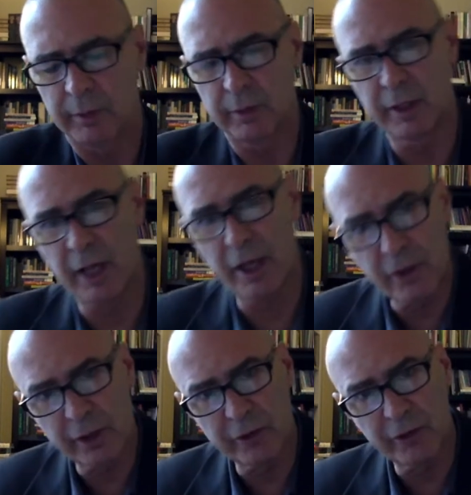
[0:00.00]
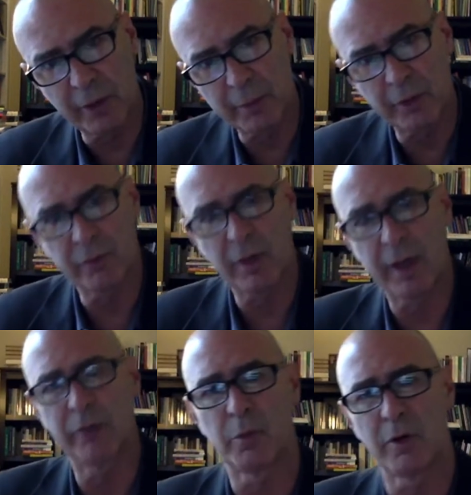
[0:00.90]
the other conception of right
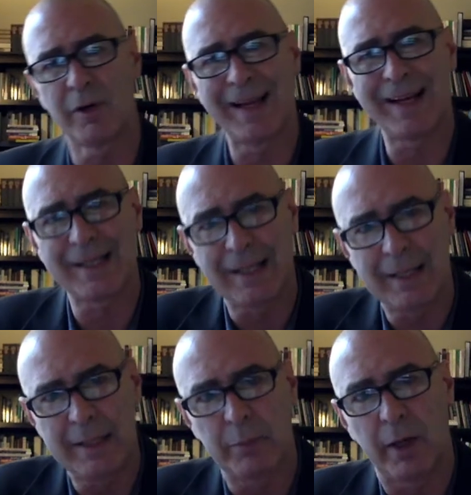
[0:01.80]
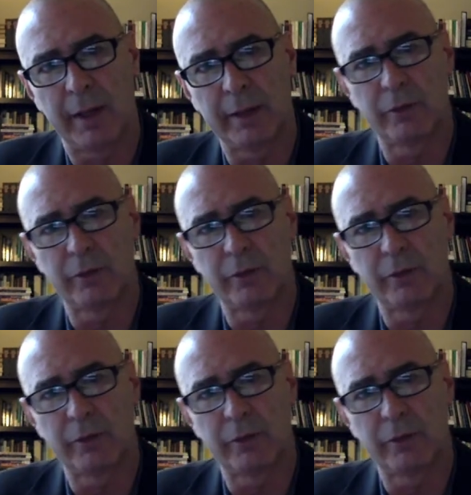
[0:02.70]
is more like a claim right.